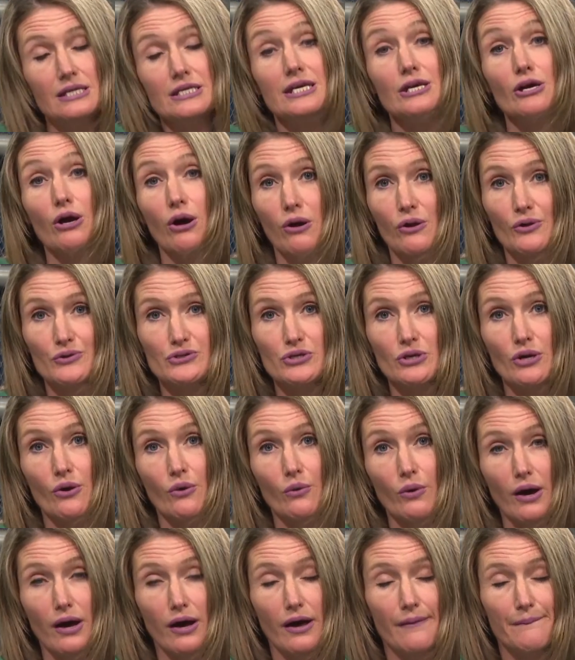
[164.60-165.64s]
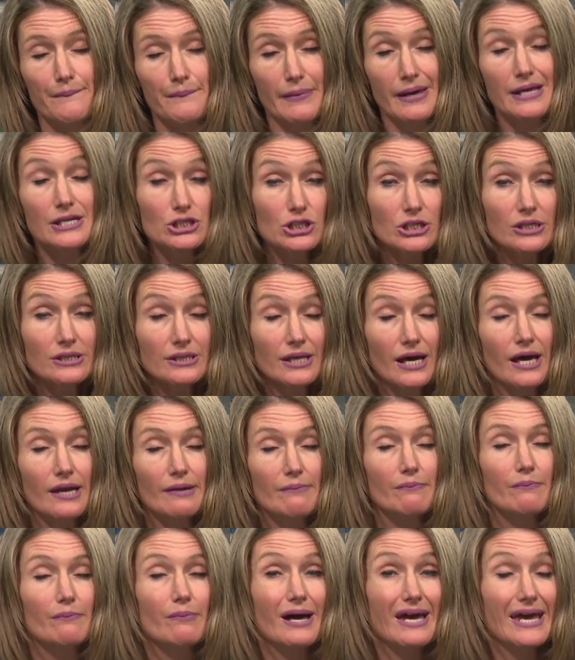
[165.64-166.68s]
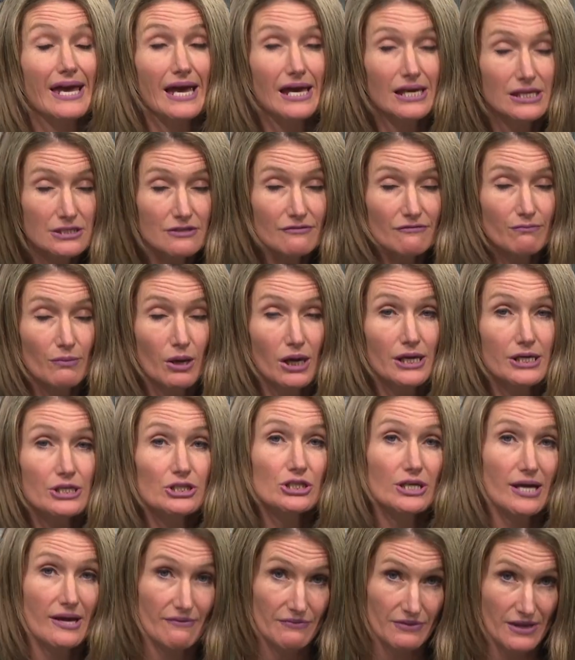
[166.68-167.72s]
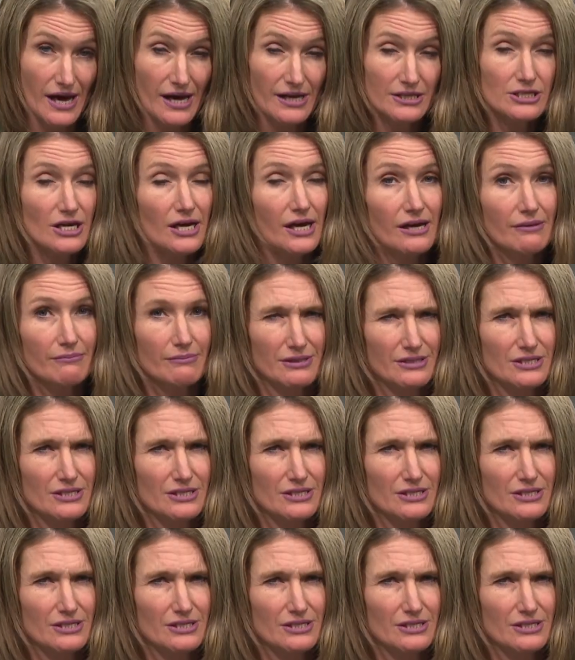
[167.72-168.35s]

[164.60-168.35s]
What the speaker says: views per session. During these updates, we were able to